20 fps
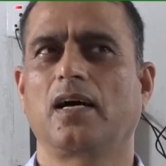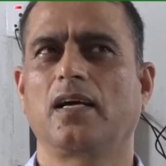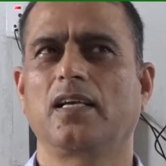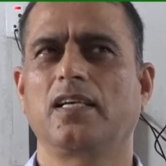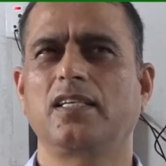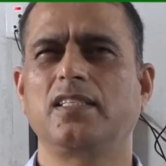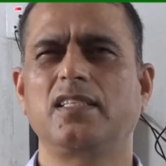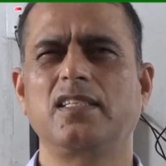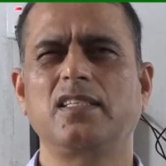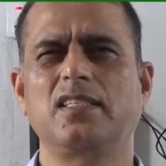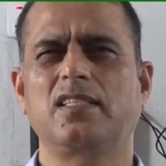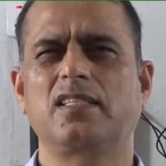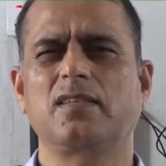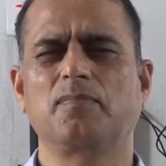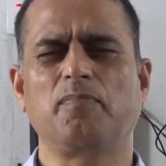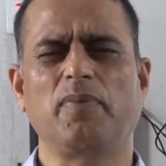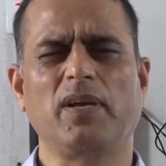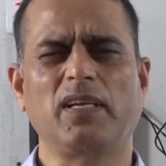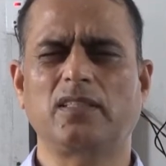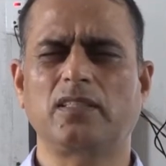Is
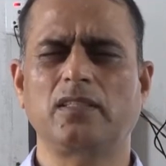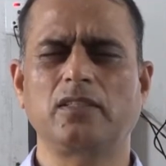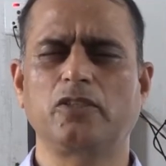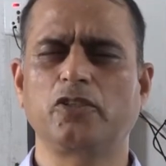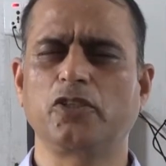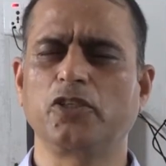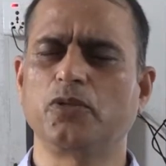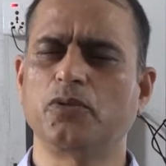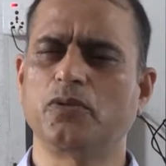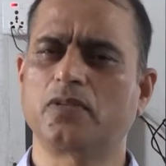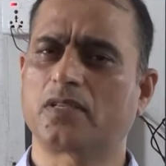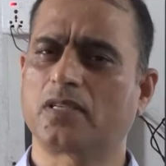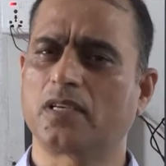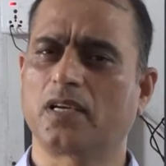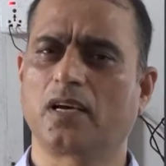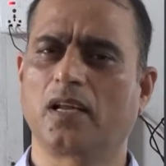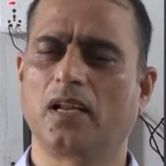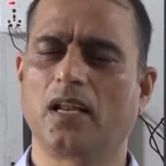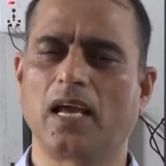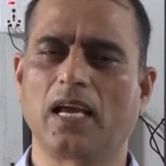it better to use
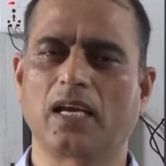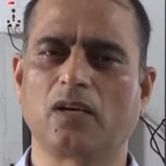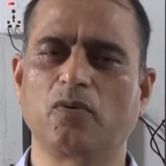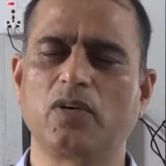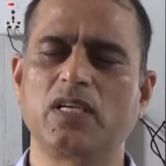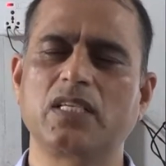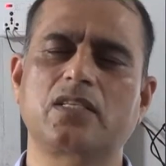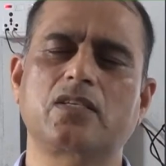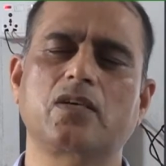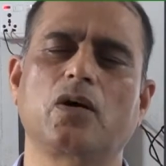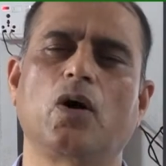single language